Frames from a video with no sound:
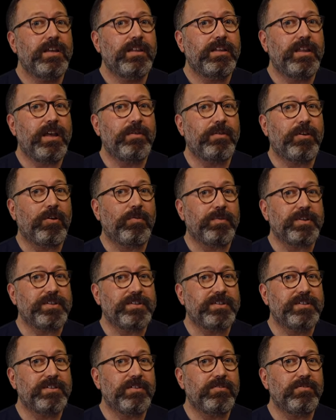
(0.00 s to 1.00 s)
There we go, we're
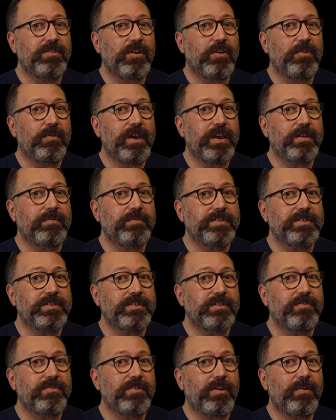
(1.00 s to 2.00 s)
still going.
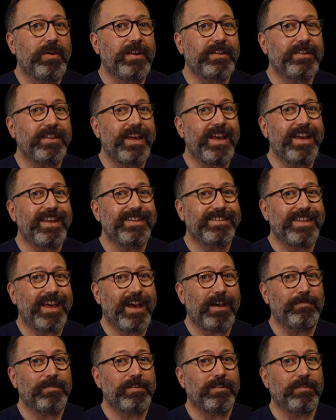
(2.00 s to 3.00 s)
There's
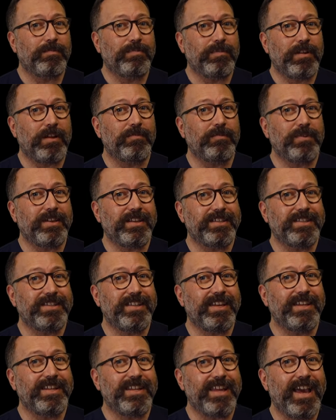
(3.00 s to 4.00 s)
that little plug we could
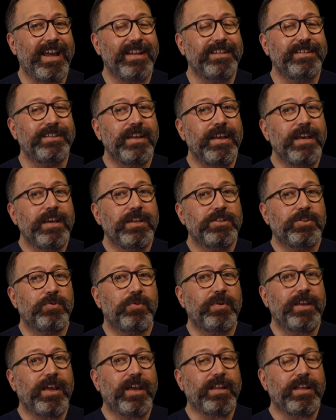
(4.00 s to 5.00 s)
see at the end. So
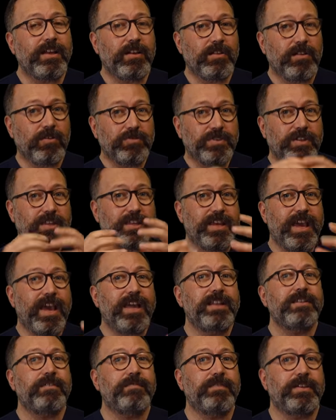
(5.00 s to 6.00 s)
we're getting close to the
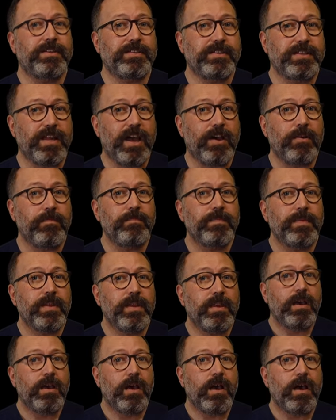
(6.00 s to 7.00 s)
end of this now.
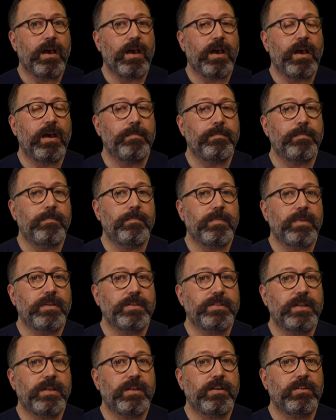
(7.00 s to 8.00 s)

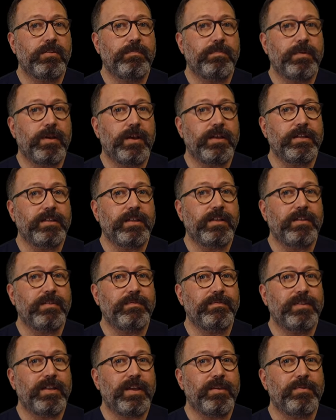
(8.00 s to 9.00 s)
Let's take a look behind
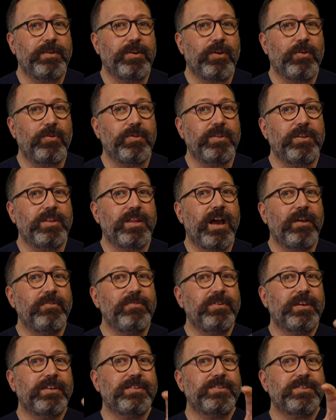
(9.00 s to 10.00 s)
it. There we go. Now
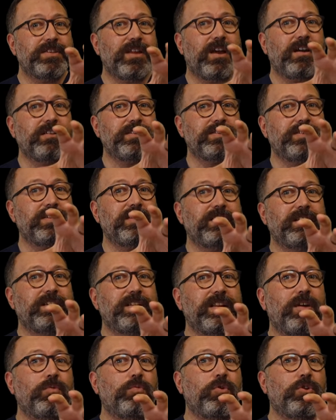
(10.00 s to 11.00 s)
you can start to see the
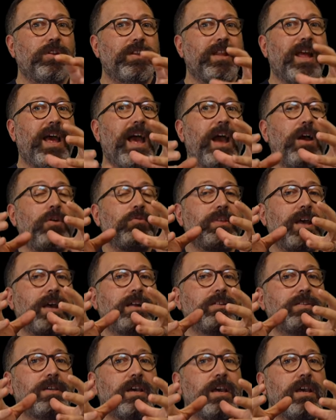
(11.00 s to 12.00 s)
canal wall and how
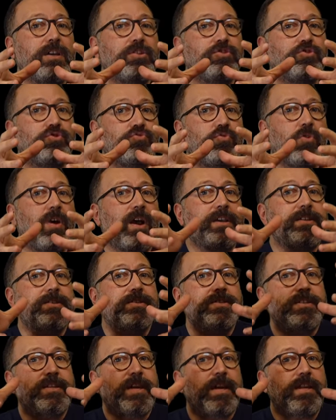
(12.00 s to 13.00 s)
that dry
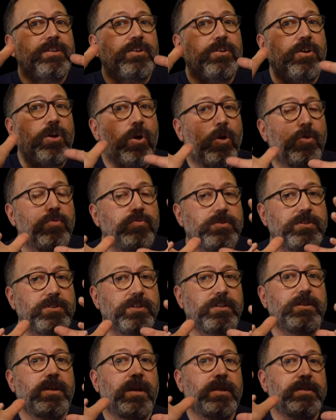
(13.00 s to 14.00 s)
skin
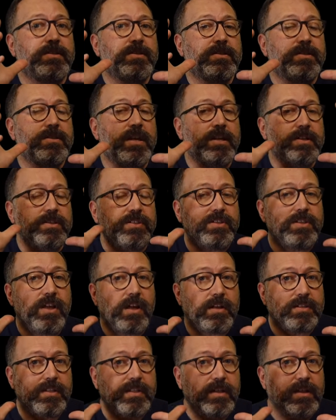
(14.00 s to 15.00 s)
coats and is
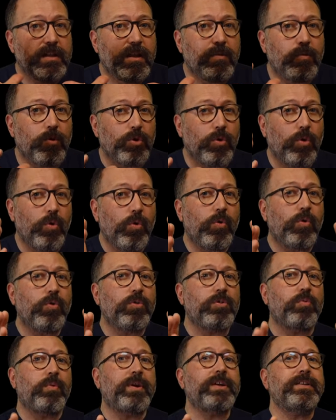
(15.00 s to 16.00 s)
stuck to the canal wall
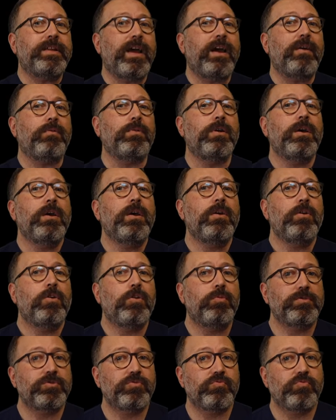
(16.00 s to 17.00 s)
all the way down,
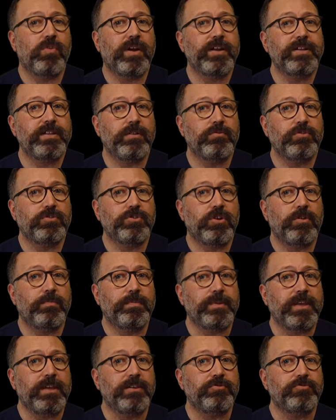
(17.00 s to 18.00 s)
almost right down on
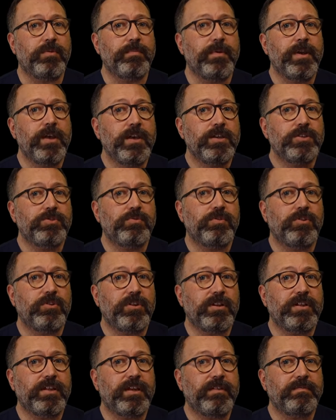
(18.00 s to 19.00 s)
top of the eardrum. So we've
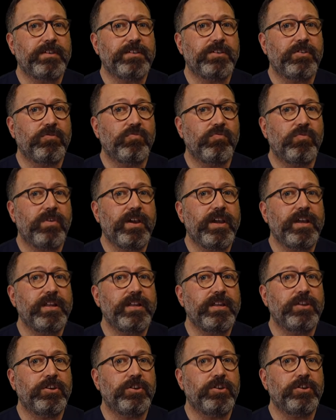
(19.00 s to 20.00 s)
got to give this a
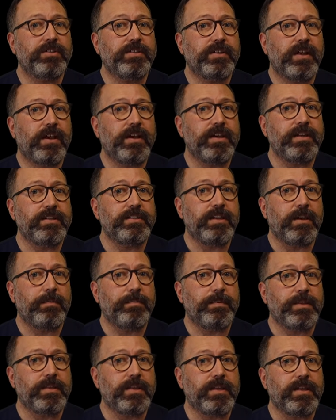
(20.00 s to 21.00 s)
really good tidy
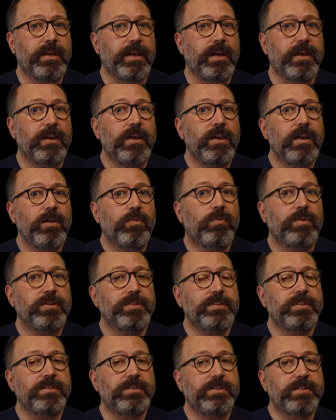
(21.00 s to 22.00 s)
up in here.
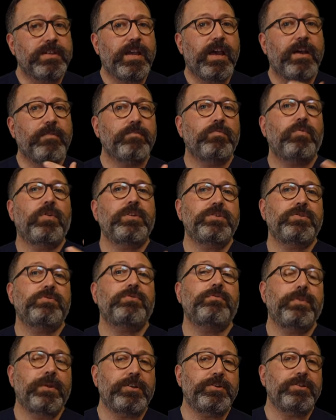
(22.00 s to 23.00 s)
Once this has happened once
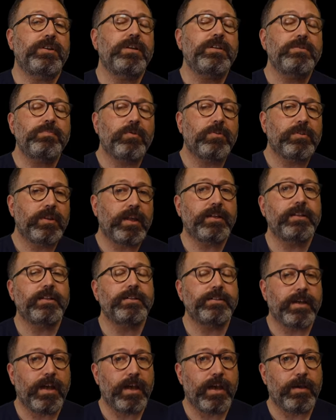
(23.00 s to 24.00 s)
to a patient, it is more
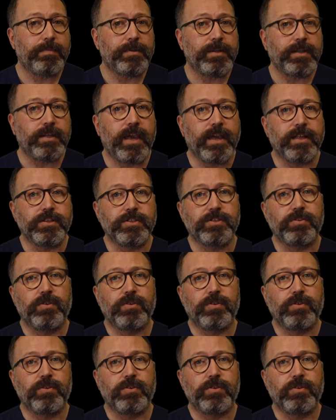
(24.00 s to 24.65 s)
likely to happen again.